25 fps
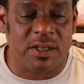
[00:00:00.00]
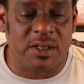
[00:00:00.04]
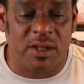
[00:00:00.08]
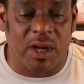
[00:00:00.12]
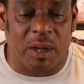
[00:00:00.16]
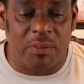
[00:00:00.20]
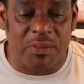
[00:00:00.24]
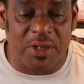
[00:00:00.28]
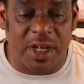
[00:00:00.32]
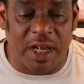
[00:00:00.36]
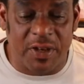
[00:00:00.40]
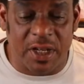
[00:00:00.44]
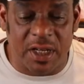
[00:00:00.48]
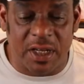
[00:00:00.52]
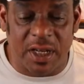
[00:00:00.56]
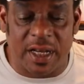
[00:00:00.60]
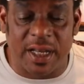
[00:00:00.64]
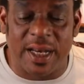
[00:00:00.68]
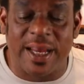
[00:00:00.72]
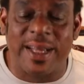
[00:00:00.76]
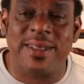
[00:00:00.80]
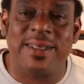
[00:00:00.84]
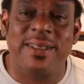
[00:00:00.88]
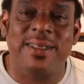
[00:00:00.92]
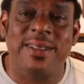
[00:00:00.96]
So I'm definitely
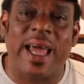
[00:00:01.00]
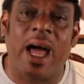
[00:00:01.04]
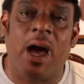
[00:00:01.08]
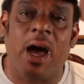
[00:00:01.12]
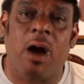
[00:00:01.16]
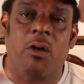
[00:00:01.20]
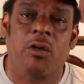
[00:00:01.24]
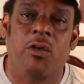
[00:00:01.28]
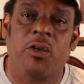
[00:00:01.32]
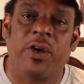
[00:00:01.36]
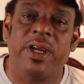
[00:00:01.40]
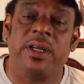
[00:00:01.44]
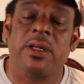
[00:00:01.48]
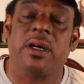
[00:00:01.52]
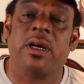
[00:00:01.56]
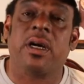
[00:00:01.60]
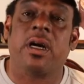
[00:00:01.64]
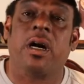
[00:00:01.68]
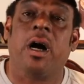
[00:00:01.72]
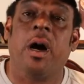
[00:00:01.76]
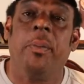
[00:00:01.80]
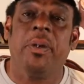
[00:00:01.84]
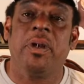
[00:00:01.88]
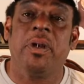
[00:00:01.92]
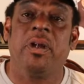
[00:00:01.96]
looking at downgrading a
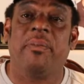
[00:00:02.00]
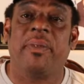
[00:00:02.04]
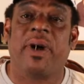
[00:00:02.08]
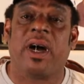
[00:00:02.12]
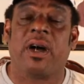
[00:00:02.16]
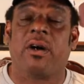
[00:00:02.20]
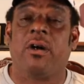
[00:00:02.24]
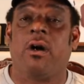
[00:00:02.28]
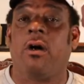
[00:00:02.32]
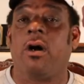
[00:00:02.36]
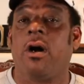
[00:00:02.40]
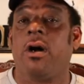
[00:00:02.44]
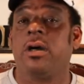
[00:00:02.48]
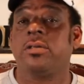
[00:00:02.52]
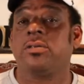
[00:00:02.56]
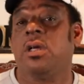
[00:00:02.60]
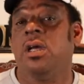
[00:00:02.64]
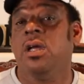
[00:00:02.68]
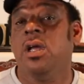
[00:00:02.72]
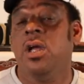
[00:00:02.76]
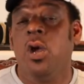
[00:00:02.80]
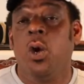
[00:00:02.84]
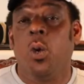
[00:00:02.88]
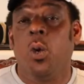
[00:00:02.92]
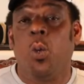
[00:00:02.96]
couple of my cards
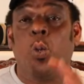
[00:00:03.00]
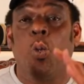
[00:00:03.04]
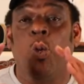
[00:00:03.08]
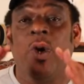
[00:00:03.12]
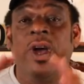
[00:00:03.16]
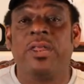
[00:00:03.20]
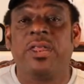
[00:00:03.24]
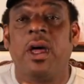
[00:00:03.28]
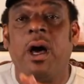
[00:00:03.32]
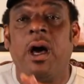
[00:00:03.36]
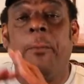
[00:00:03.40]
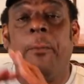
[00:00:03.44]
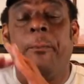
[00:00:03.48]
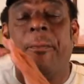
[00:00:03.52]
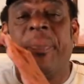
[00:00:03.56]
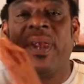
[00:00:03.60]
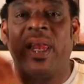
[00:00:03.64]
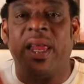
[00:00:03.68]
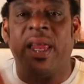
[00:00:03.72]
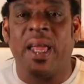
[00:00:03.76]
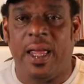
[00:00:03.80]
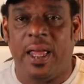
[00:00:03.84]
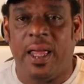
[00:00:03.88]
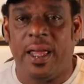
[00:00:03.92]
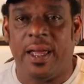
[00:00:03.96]
with a
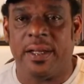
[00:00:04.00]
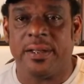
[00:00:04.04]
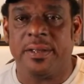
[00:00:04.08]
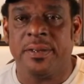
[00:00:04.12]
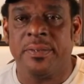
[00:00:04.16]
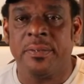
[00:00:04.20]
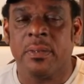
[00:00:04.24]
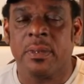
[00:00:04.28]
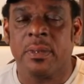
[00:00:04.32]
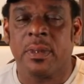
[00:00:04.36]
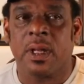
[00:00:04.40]
plan.